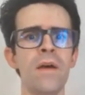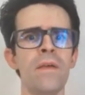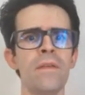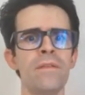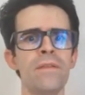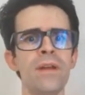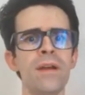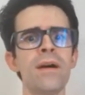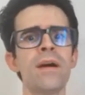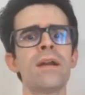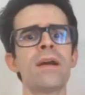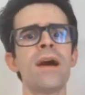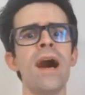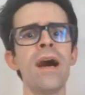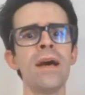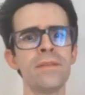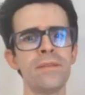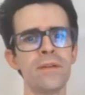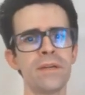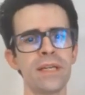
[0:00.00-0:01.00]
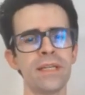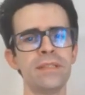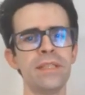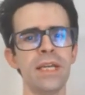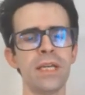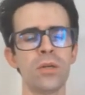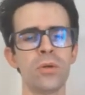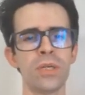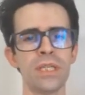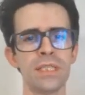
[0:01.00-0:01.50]
there are other
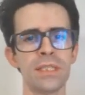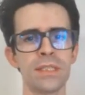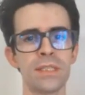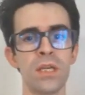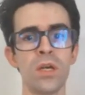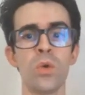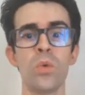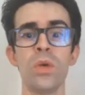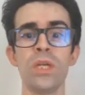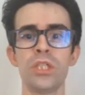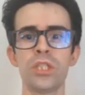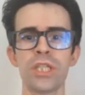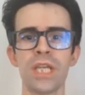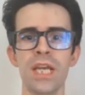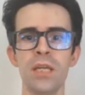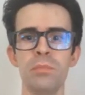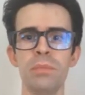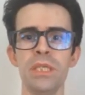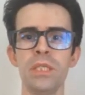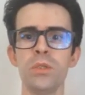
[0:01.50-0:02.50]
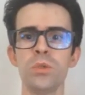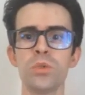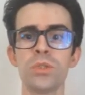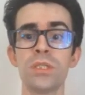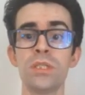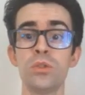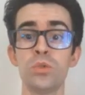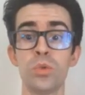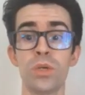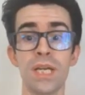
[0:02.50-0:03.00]
categories which can be
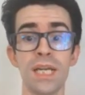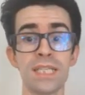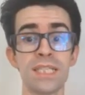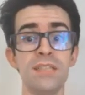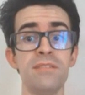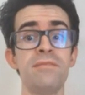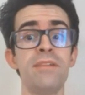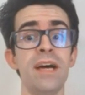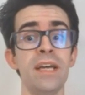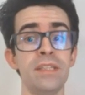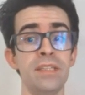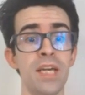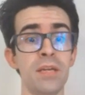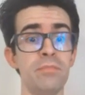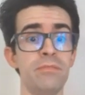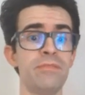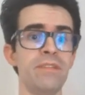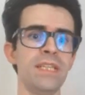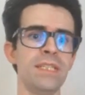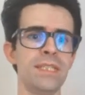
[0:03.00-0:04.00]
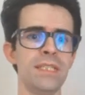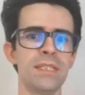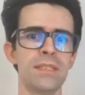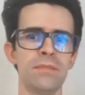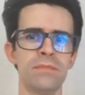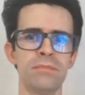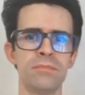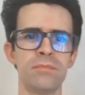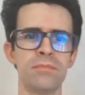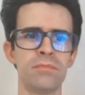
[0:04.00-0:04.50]
used to classify typefaces.
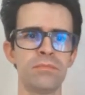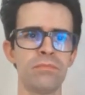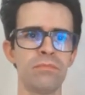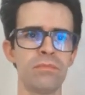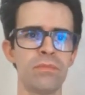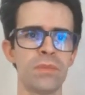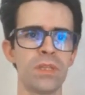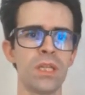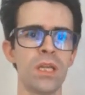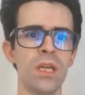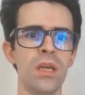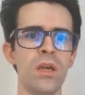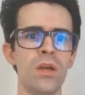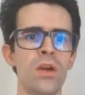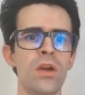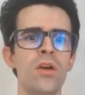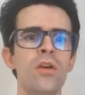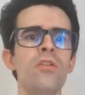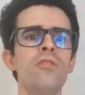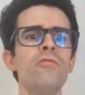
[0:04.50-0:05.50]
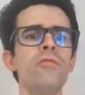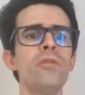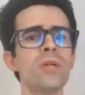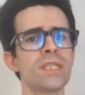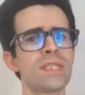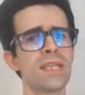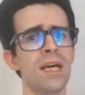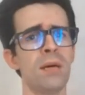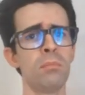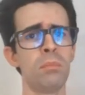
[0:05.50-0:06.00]
For
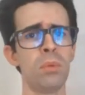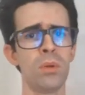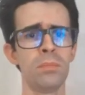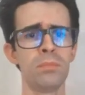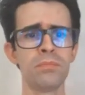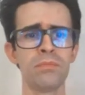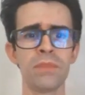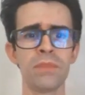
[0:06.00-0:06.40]
example,